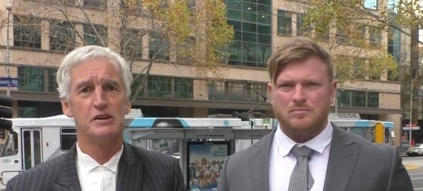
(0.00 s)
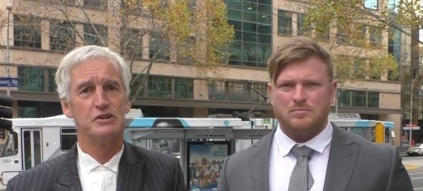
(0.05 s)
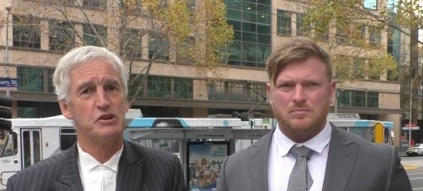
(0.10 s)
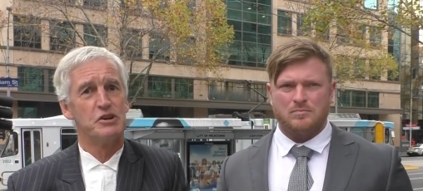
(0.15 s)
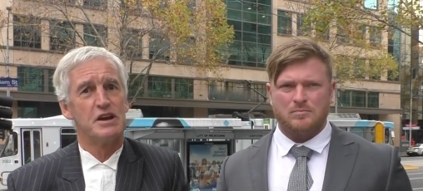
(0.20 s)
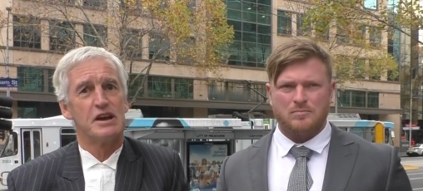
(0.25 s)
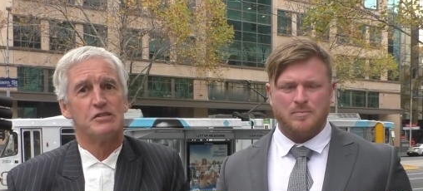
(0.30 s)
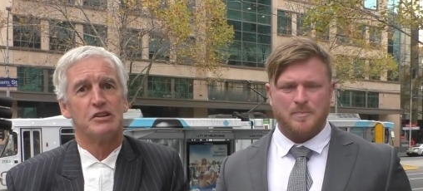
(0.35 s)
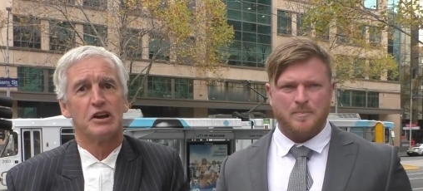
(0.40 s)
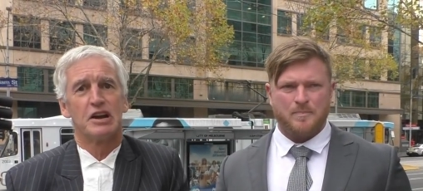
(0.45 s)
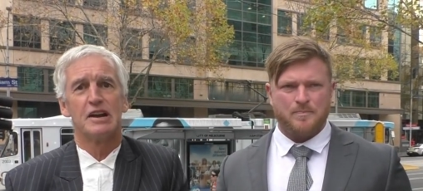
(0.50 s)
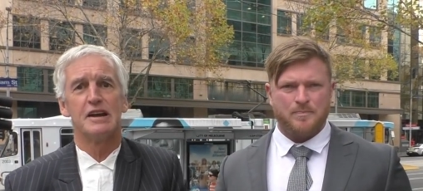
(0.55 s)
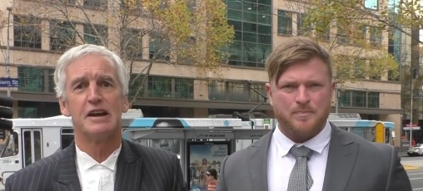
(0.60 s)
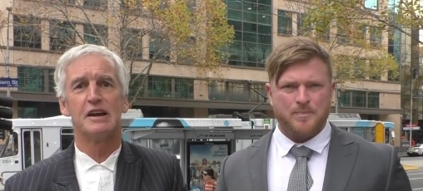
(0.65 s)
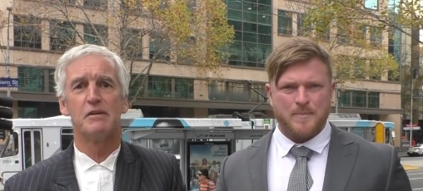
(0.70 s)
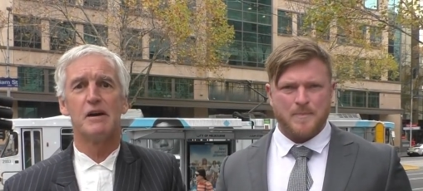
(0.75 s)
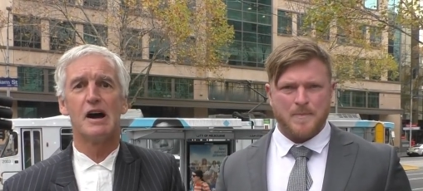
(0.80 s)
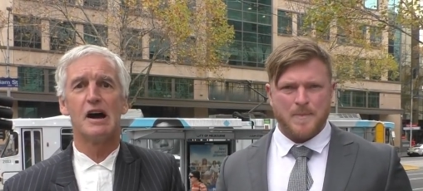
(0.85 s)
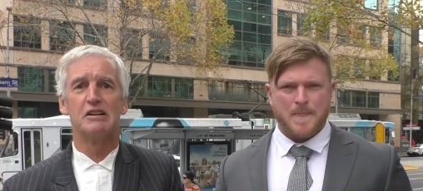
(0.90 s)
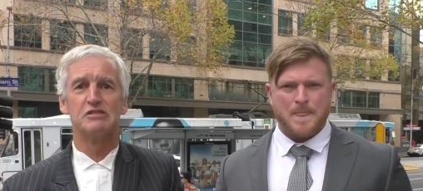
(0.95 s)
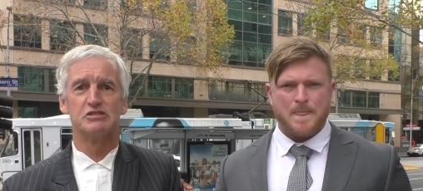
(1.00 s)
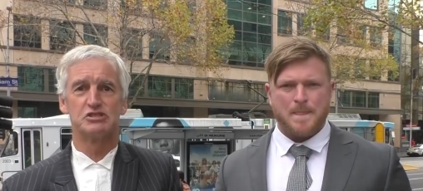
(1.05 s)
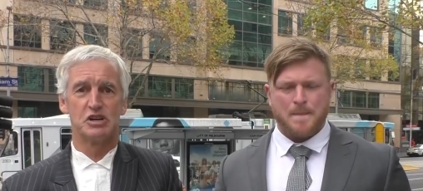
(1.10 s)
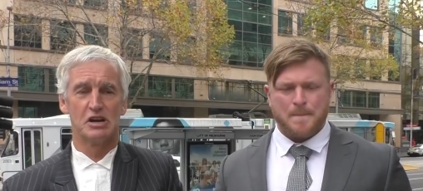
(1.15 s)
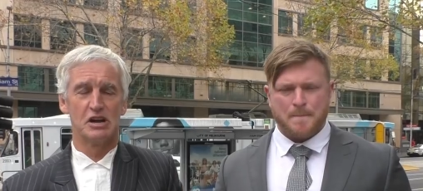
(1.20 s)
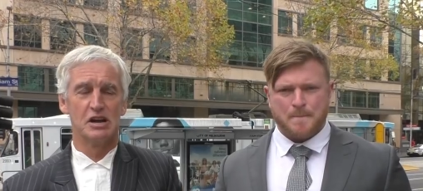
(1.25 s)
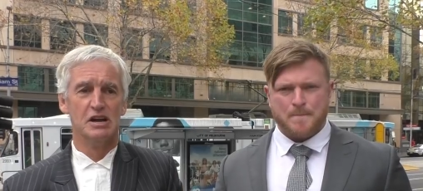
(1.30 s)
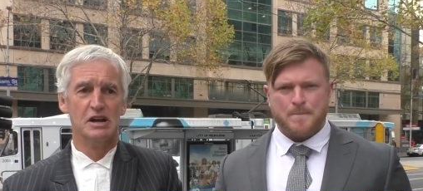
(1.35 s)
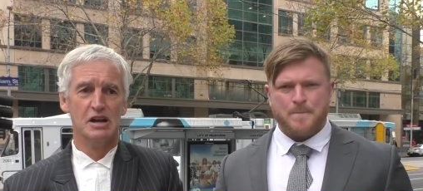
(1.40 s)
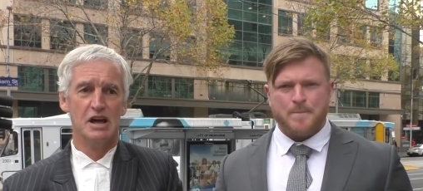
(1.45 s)
Speaker 1: you get the clear
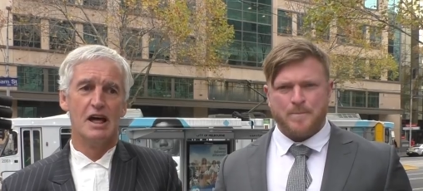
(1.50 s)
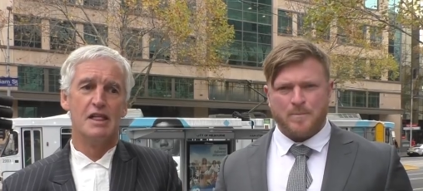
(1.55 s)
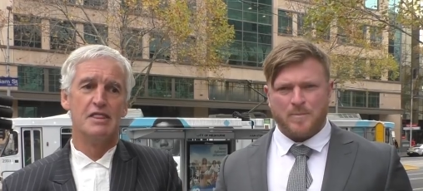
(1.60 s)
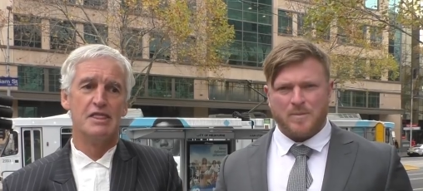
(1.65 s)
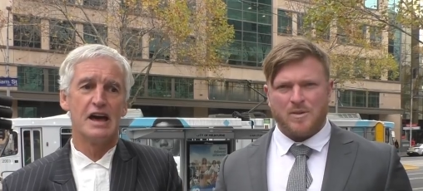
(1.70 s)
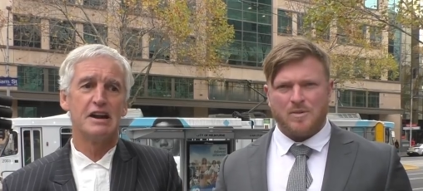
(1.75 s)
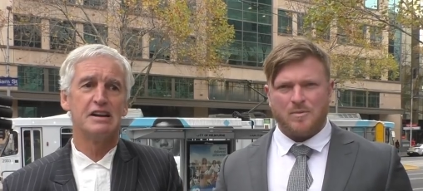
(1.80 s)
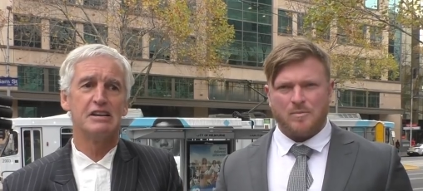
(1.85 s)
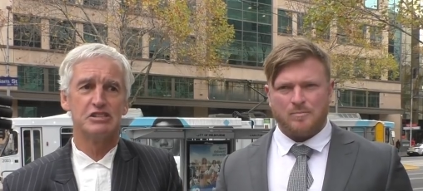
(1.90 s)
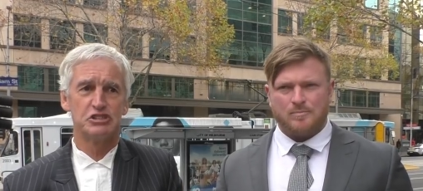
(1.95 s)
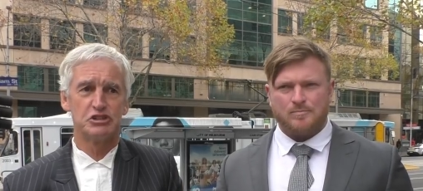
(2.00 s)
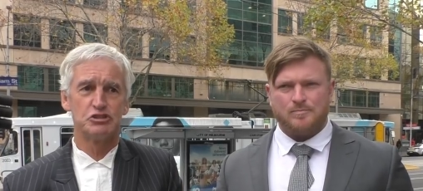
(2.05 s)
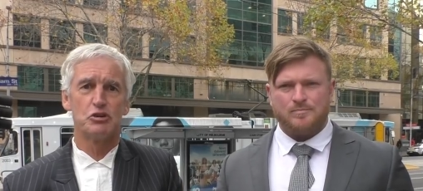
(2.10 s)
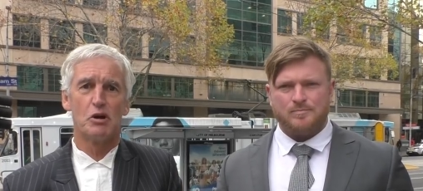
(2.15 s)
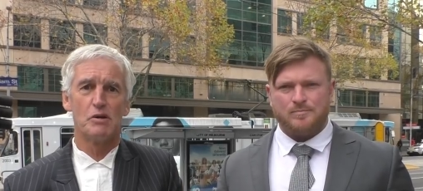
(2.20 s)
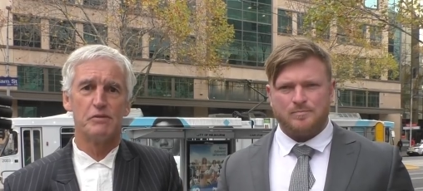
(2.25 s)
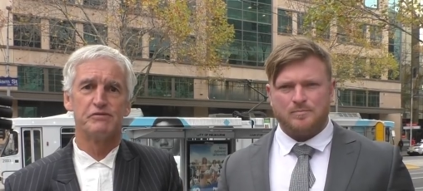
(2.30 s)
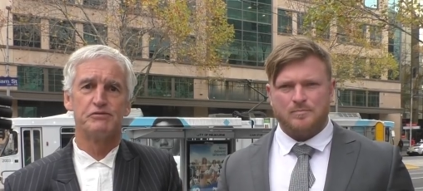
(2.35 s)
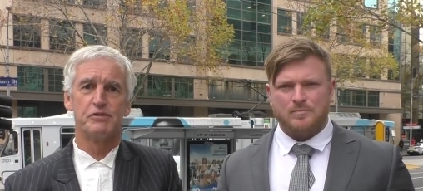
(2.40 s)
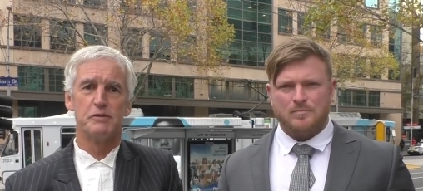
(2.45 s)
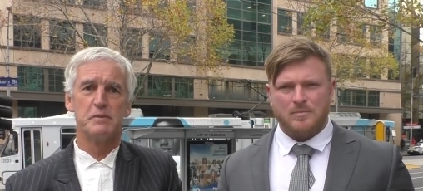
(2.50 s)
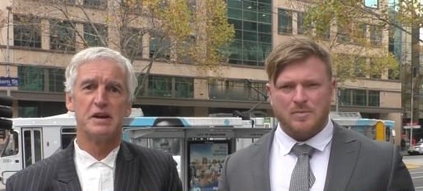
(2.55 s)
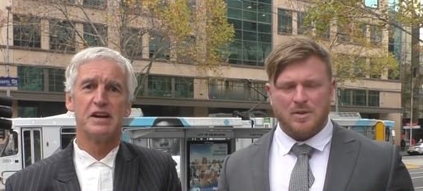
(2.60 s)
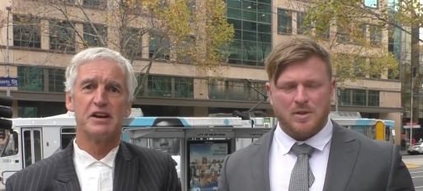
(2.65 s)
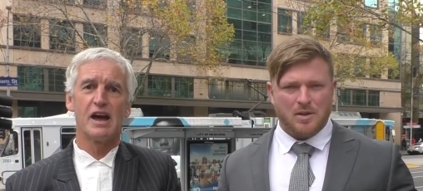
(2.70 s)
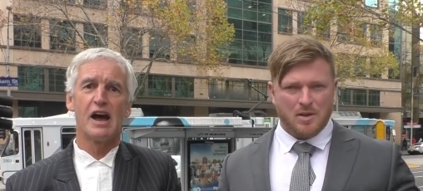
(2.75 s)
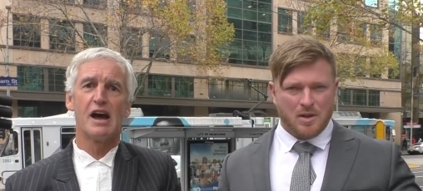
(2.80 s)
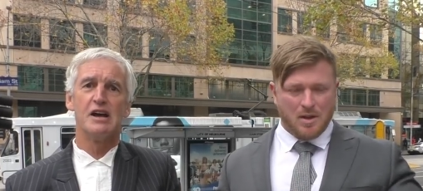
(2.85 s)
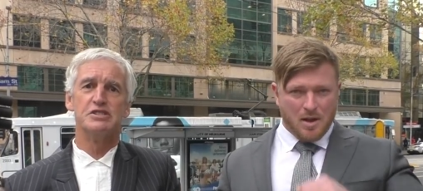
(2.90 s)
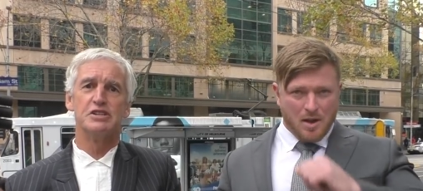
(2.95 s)
answer that he stopped from
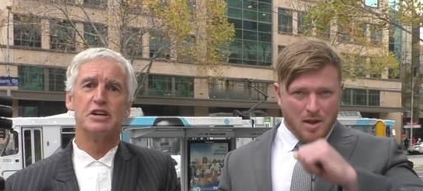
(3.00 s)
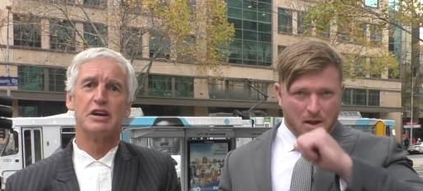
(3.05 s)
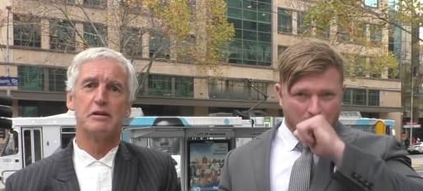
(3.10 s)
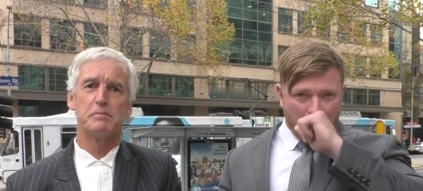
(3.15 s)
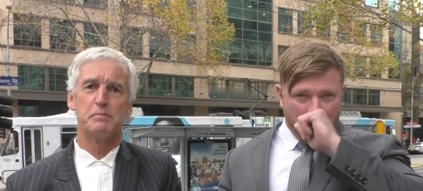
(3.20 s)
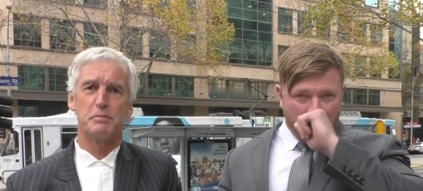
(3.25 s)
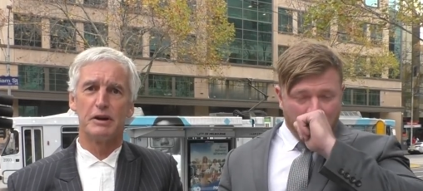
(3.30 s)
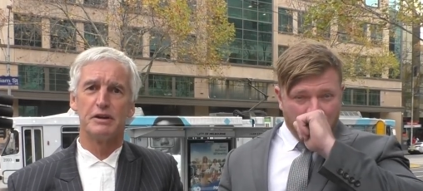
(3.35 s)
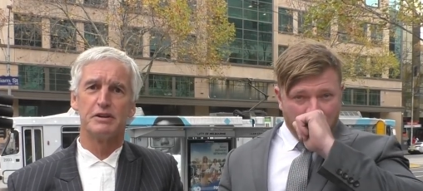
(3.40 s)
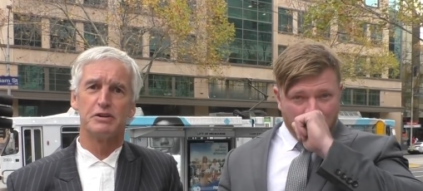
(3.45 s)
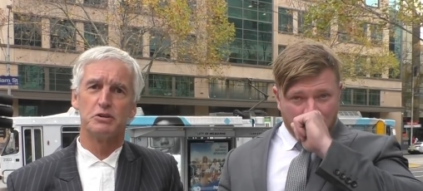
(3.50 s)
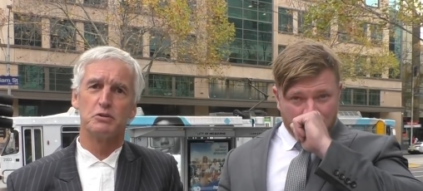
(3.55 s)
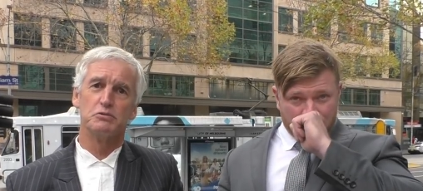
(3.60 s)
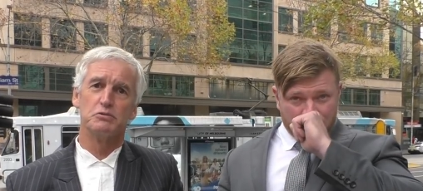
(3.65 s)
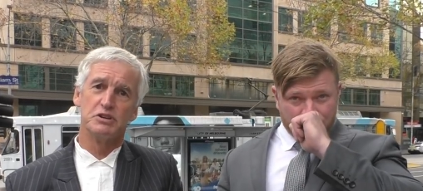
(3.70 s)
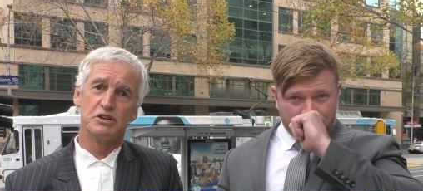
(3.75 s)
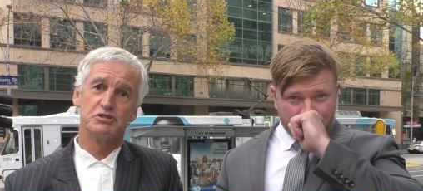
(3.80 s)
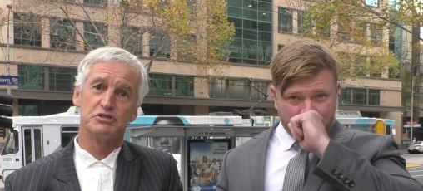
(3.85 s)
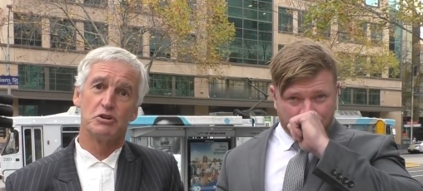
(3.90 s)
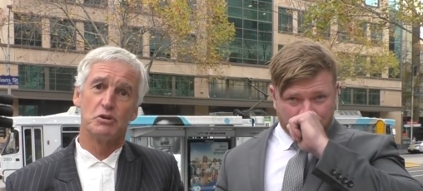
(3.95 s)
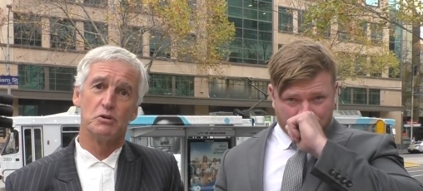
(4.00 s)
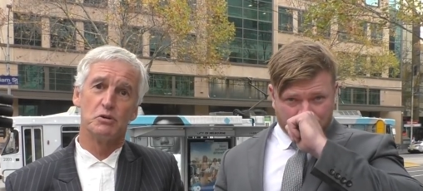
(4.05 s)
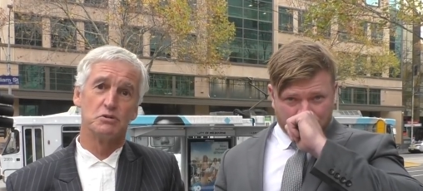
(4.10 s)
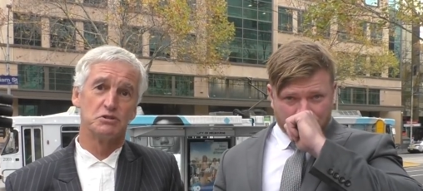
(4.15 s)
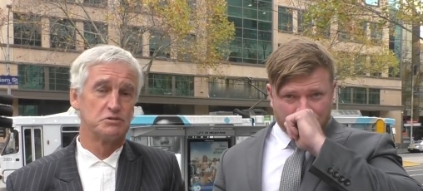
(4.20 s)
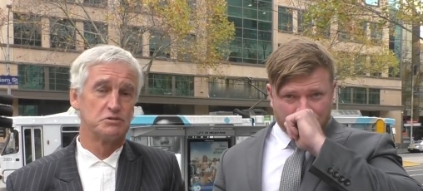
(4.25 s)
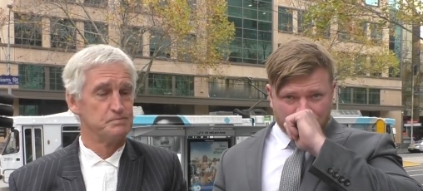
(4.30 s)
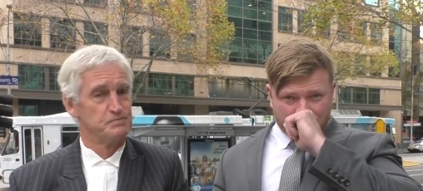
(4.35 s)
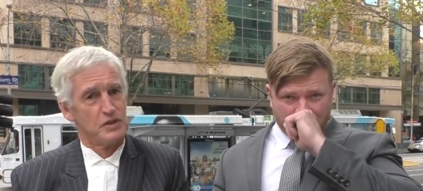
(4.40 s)
engaging in political discourse.